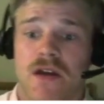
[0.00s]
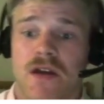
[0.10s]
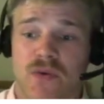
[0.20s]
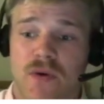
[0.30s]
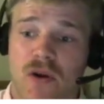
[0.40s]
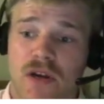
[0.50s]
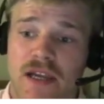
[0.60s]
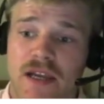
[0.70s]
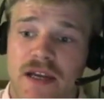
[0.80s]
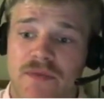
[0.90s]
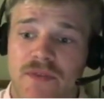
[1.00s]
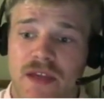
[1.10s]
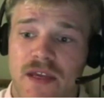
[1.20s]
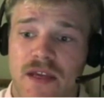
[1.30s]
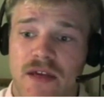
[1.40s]
So we're modeling
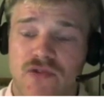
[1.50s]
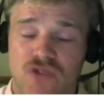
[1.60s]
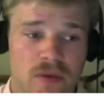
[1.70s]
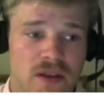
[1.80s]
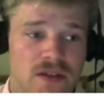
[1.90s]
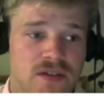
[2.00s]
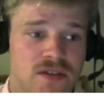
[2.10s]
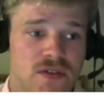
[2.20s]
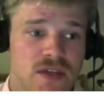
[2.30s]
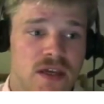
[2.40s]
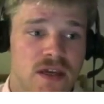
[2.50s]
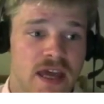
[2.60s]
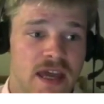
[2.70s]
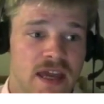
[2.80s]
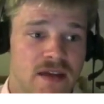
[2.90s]
the droplets using
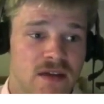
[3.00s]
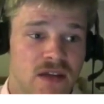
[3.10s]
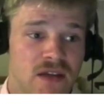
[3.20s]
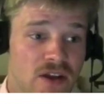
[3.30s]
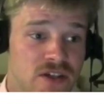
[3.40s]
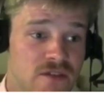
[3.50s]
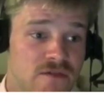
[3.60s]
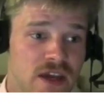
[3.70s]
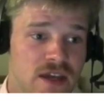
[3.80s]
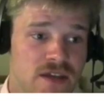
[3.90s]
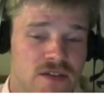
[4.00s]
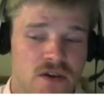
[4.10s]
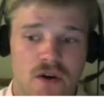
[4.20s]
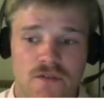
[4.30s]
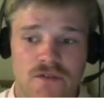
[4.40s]
a Lagrangian phase
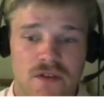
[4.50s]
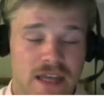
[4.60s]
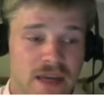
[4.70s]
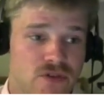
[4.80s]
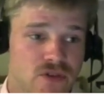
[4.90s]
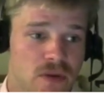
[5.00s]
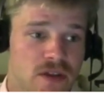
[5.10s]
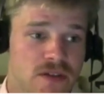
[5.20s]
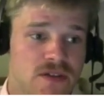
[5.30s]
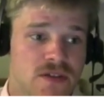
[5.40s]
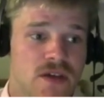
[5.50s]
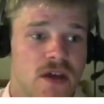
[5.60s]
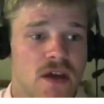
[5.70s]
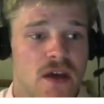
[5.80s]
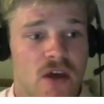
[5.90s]
of liquid droplets,
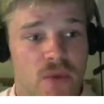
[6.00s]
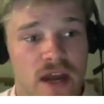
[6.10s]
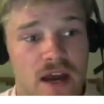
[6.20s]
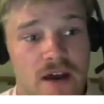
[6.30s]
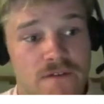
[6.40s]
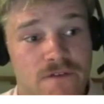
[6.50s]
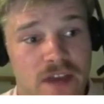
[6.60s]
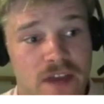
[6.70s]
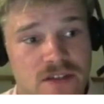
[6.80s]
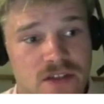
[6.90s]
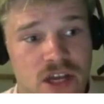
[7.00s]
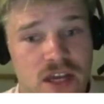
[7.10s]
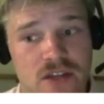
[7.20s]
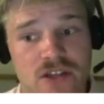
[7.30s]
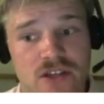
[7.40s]
and we have phase
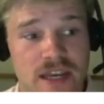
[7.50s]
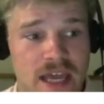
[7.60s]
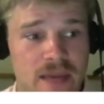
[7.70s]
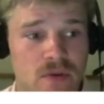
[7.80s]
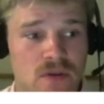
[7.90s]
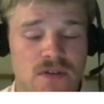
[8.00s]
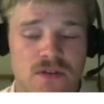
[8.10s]
change enabled.